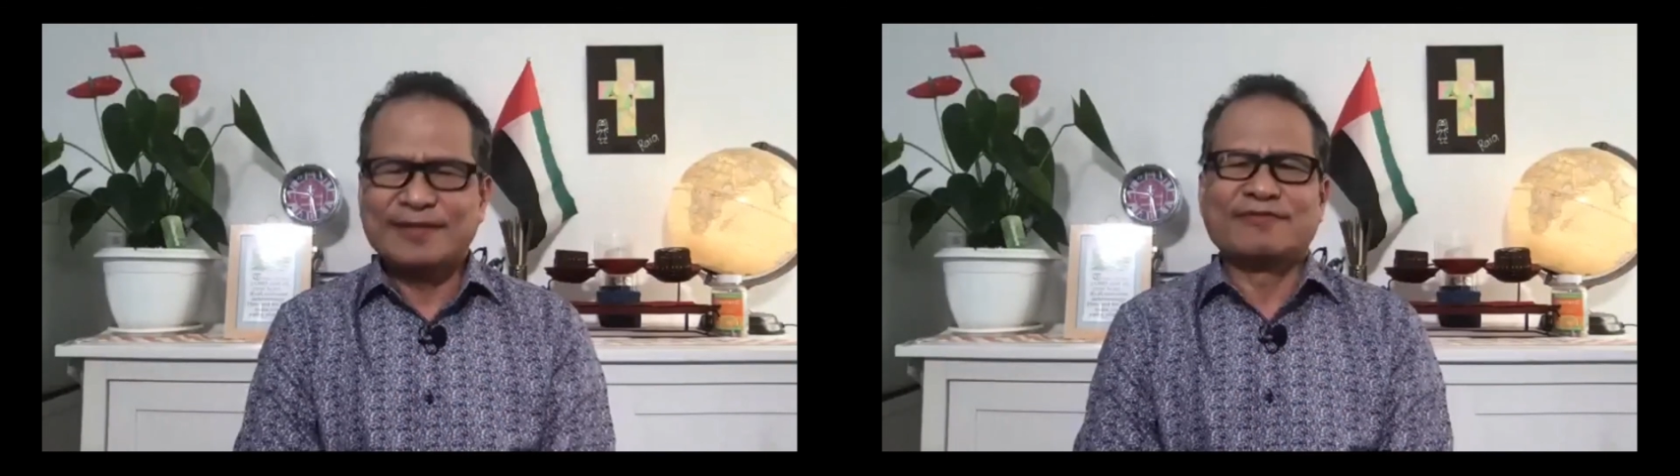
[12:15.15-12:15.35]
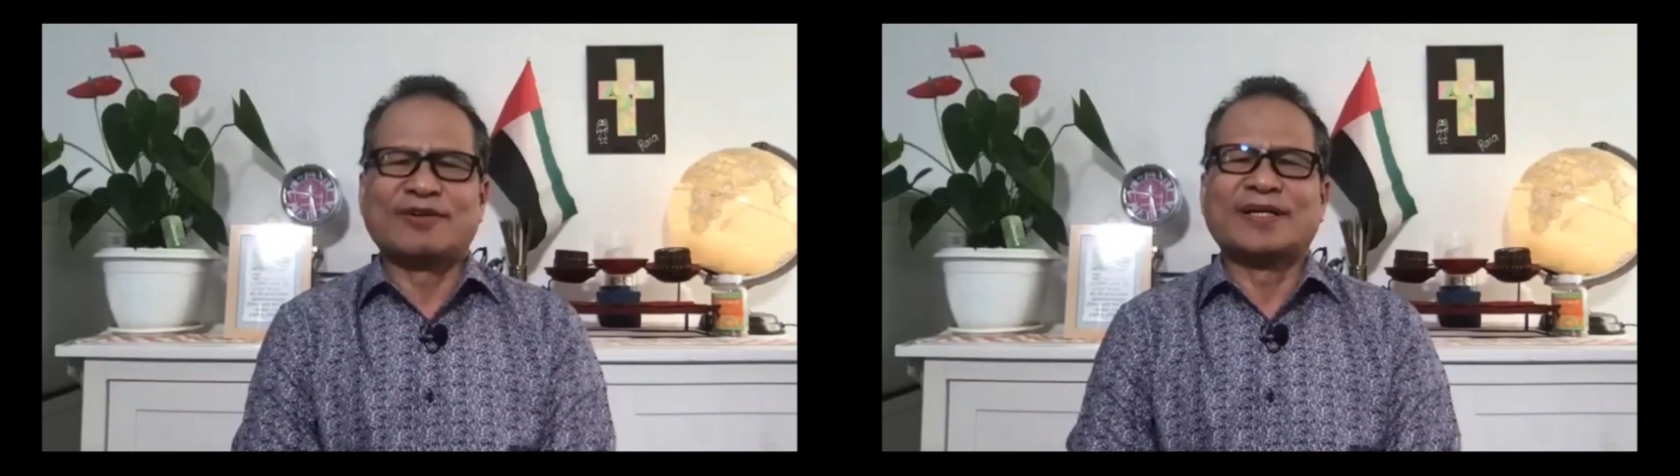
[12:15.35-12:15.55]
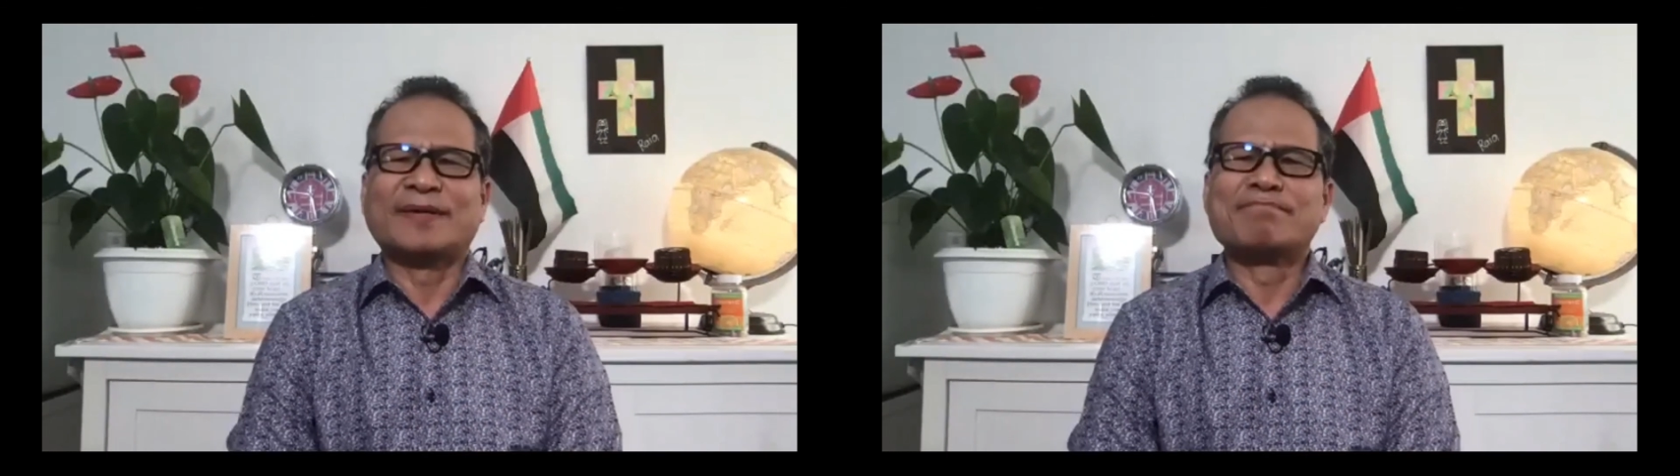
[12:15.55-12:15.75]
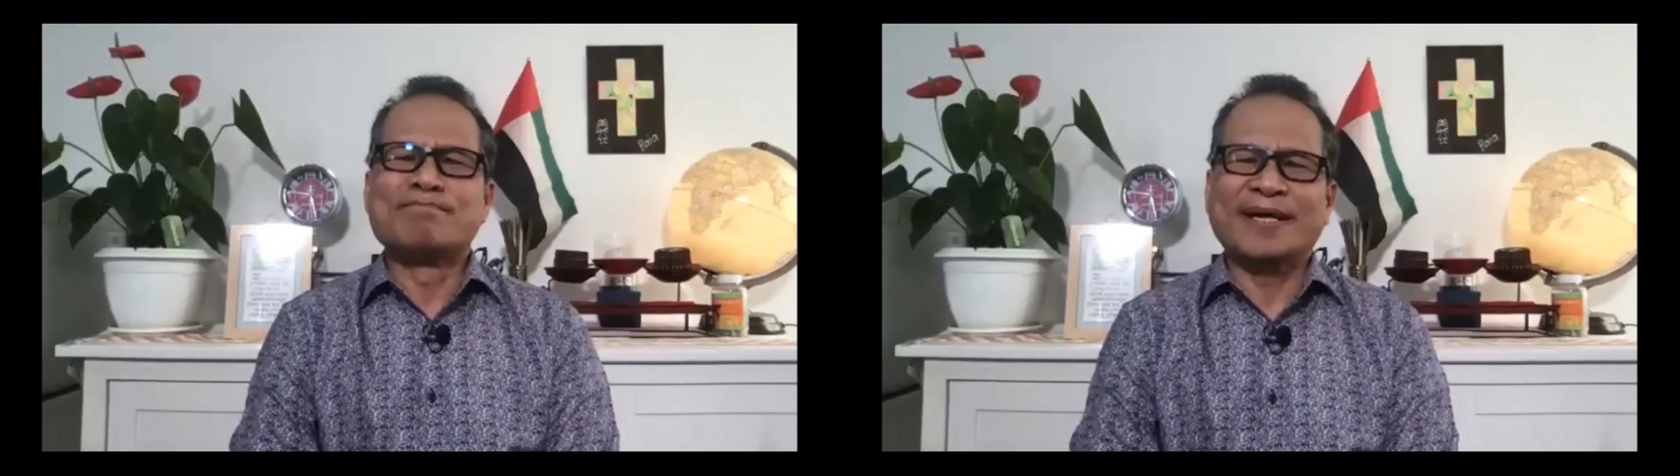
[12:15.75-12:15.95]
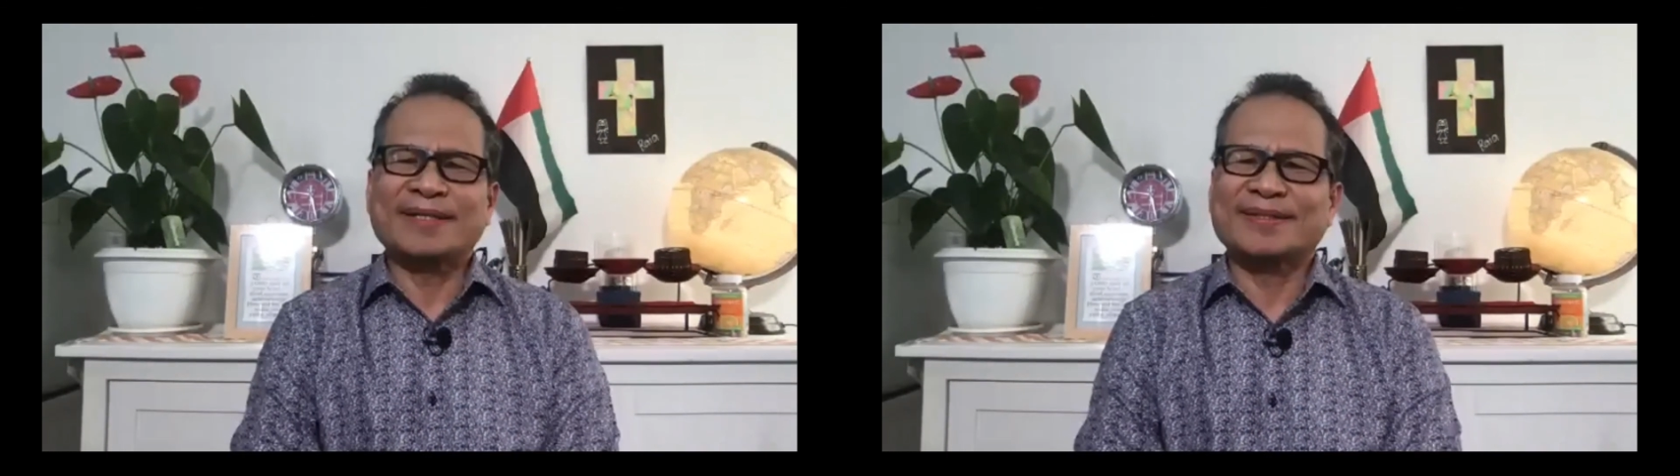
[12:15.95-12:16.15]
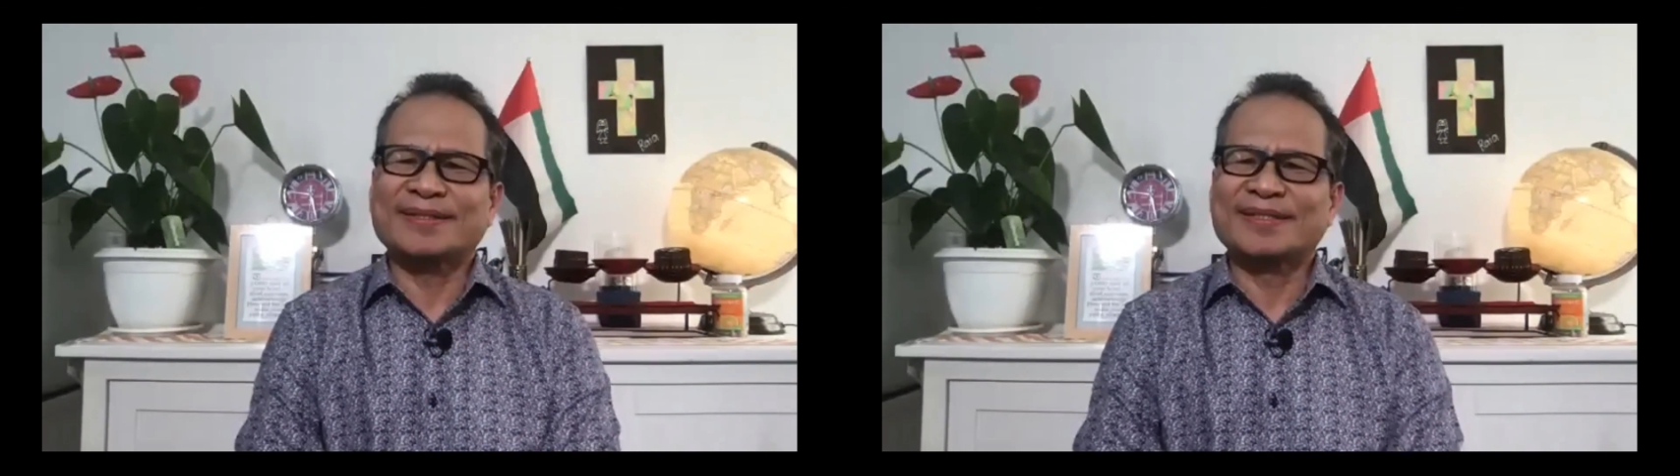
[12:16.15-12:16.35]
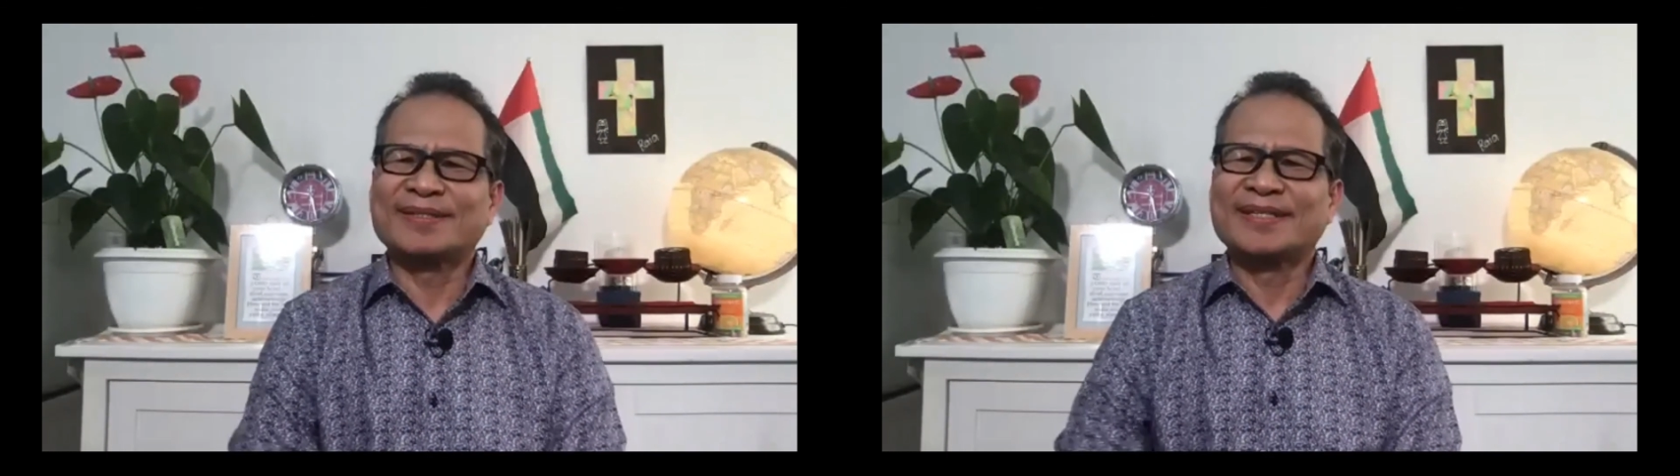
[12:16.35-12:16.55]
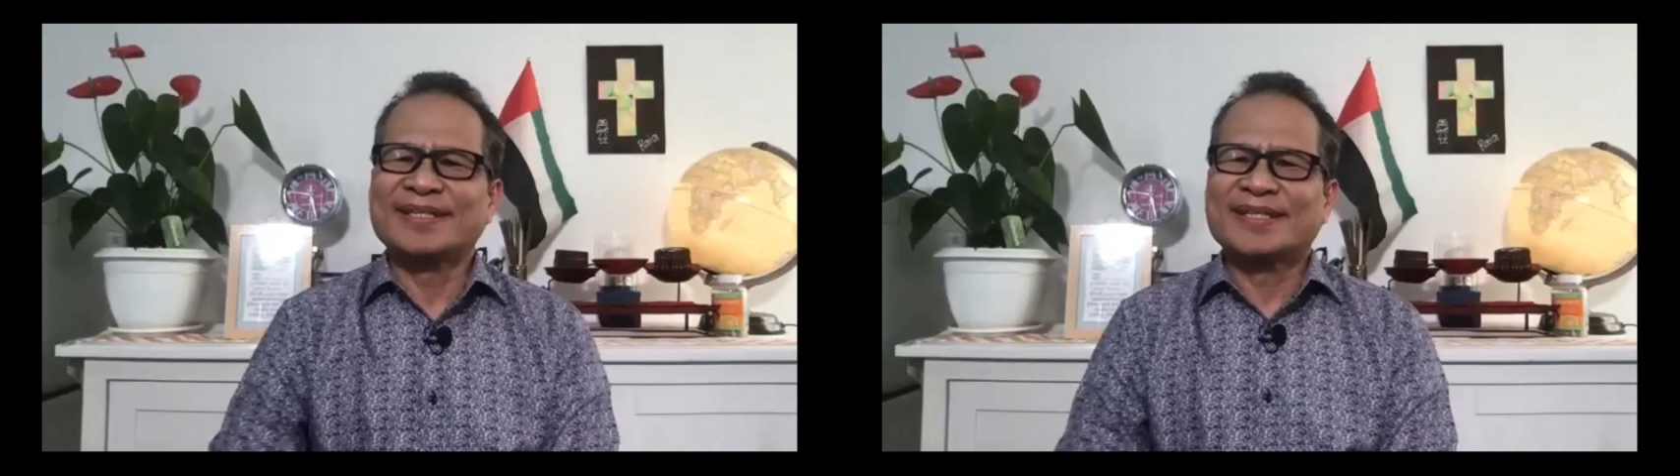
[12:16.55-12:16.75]
for a
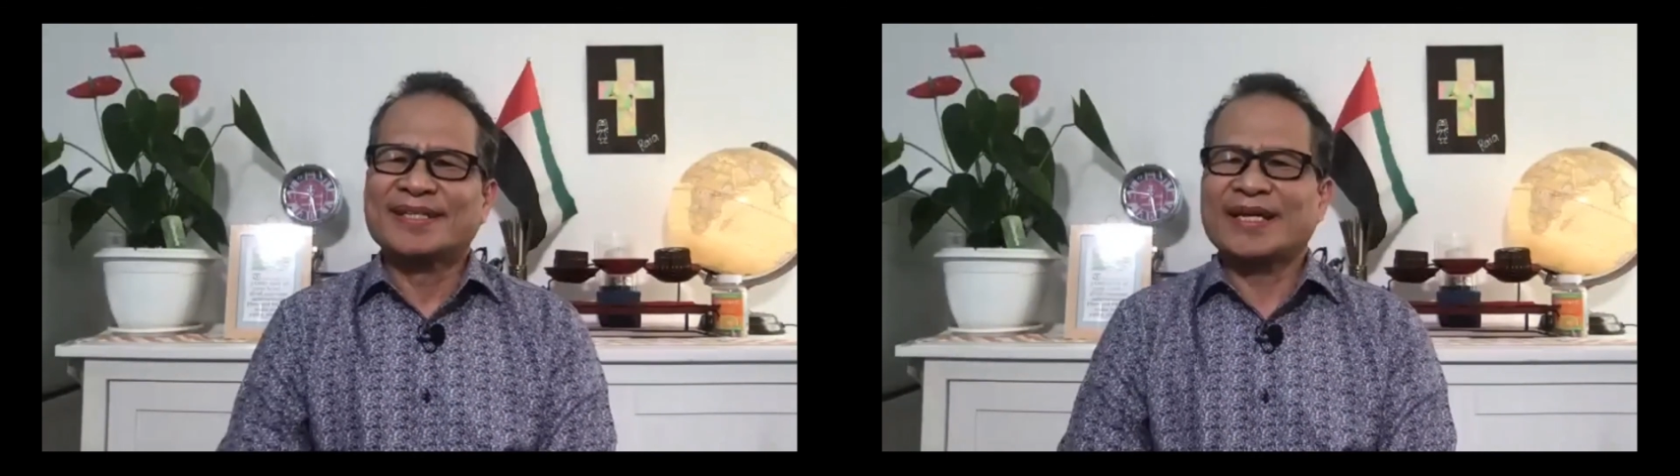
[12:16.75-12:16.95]
better